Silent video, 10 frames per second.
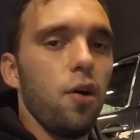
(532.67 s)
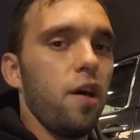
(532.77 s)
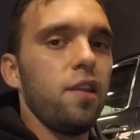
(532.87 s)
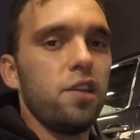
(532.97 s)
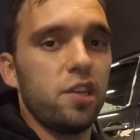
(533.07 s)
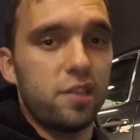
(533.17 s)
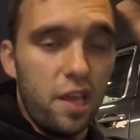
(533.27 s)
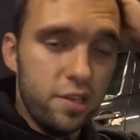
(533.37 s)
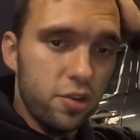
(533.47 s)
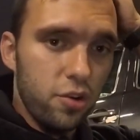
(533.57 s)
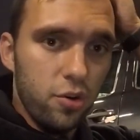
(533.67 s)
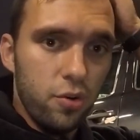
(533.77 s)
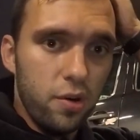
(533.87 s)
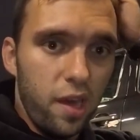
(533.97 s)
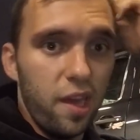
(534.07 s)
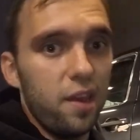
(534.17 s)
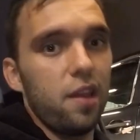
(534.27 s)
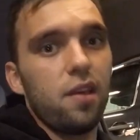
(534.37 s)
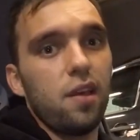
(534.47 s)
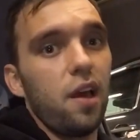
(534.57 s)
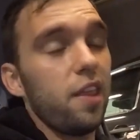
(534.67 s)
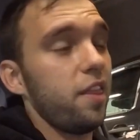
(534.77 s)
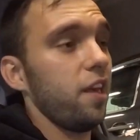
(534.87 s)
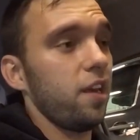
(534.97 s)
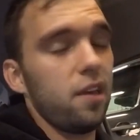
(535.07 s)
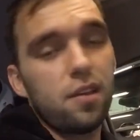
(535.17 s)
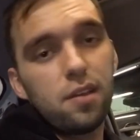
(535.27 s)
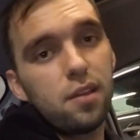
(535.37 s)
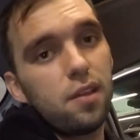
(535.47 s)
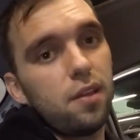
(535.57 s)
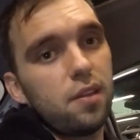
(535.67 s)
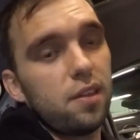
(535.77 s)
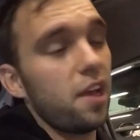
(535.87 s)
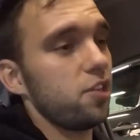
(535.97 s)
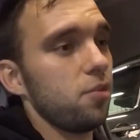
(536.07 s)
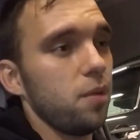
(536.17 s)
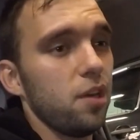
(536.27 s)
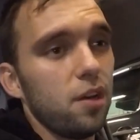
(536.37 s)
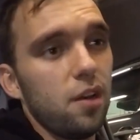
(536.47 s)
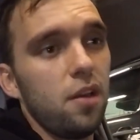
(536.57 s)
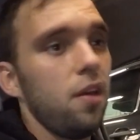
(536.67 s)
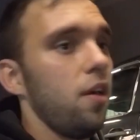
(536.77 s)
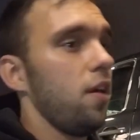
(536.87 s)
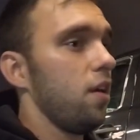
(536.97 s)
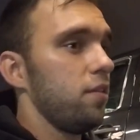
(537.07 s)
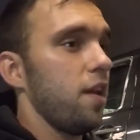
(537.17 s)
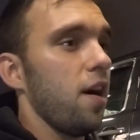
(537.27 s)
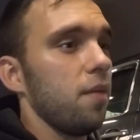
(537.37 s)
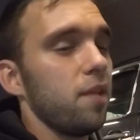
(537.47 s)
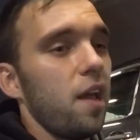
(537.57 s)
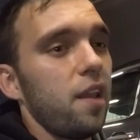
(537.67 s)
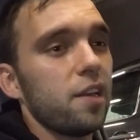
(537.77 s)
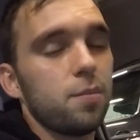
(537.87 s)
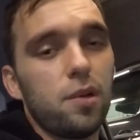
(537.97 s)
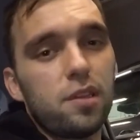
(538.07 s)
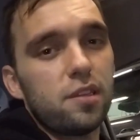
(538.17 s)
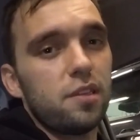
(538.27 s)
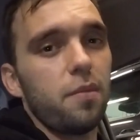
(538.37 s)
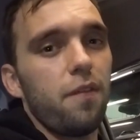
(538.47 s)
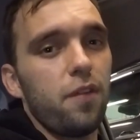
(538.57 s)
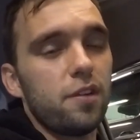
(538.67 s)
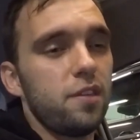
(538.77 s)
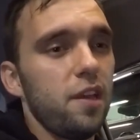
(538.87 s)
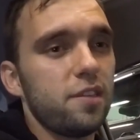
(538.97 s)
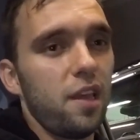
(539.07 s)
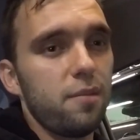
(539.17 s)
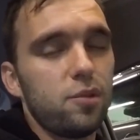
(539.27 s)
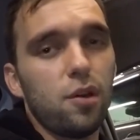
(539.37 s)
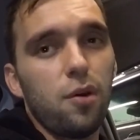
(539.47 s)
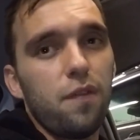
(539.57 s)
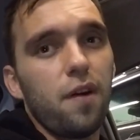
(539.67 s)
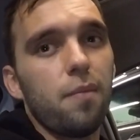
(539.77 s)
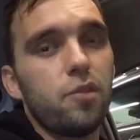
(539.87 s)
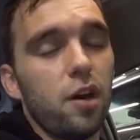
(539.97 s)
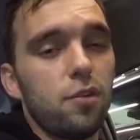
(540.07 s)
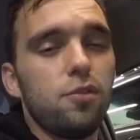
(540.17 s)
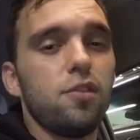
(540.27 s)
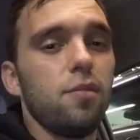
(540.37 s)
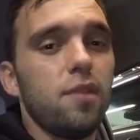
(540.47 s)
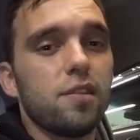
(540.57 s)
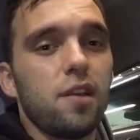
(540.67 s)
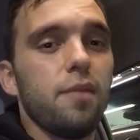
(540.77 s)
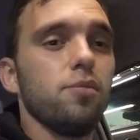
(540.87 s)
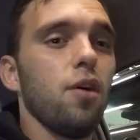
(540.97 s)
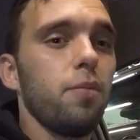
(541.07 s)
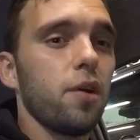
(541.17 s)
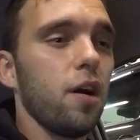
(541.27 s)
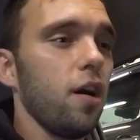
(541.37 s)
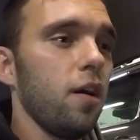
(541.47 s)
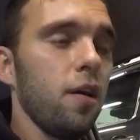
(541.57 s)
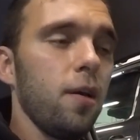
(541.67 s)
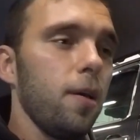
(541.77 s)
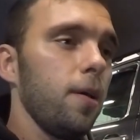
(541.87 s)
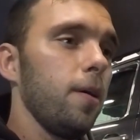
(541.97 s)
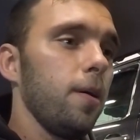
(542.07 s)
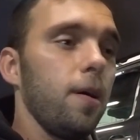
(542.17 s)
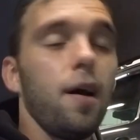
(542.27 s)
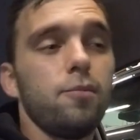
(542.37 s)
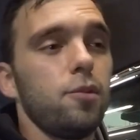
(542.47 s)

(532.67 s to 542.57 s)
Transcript: ahead and adjust that screw and I think that should be good. Now, I'm not an expert. This is my first DSM, so if I'm telling you something that's gonna blow up your car, I'm